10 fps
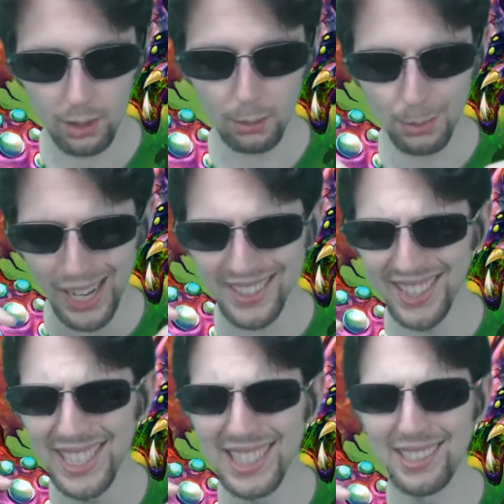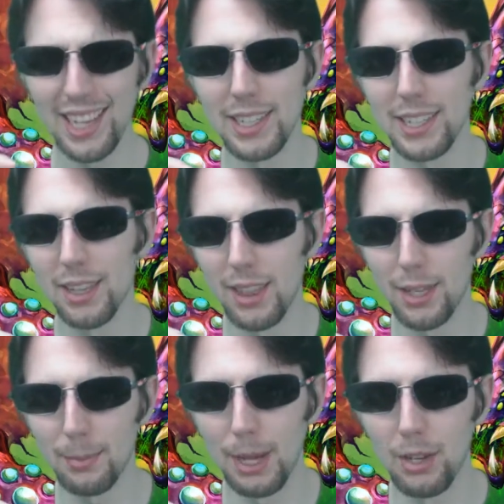But as an ADC, I need to
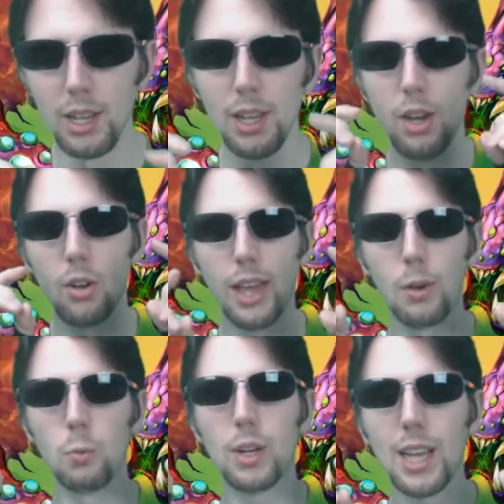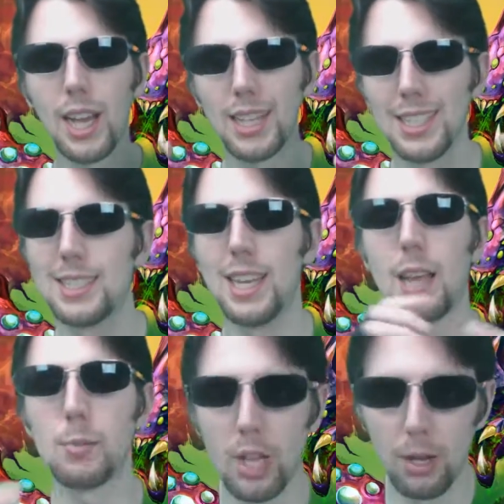think about, okay, what kind of
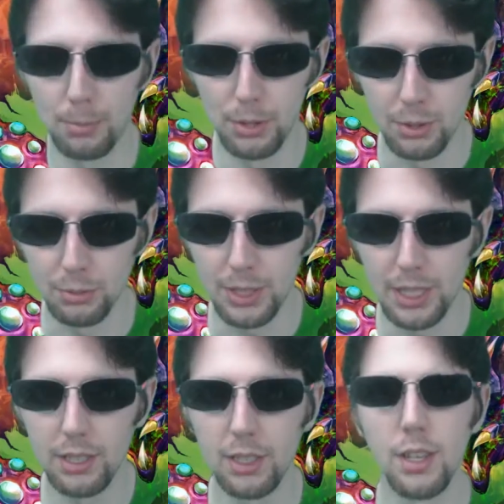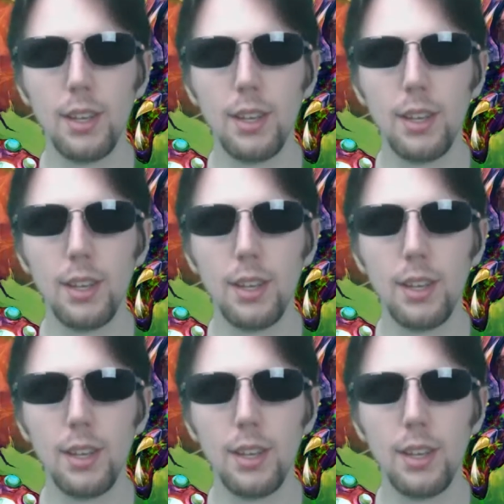damage output do we need?